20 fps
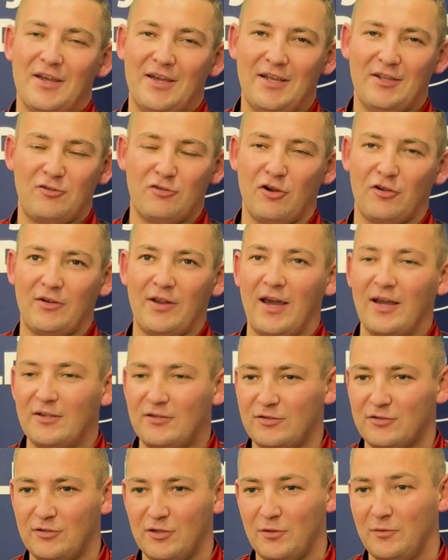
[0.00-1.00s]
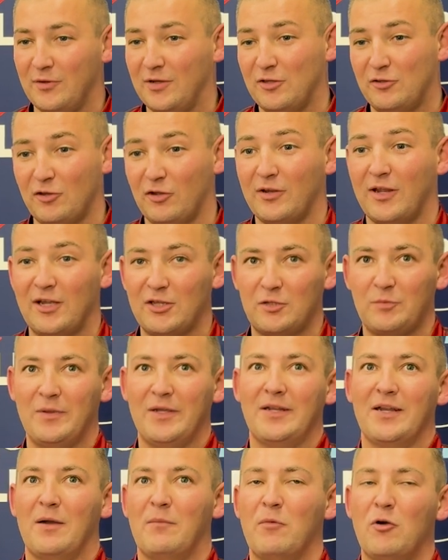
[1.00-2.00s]
It's not nice to do, and it's not nice to be
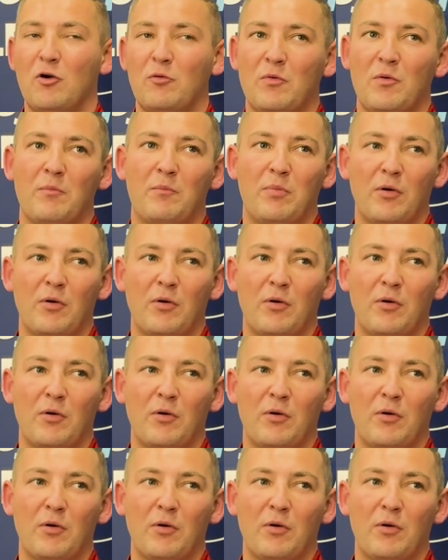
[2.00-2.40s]
in that moment.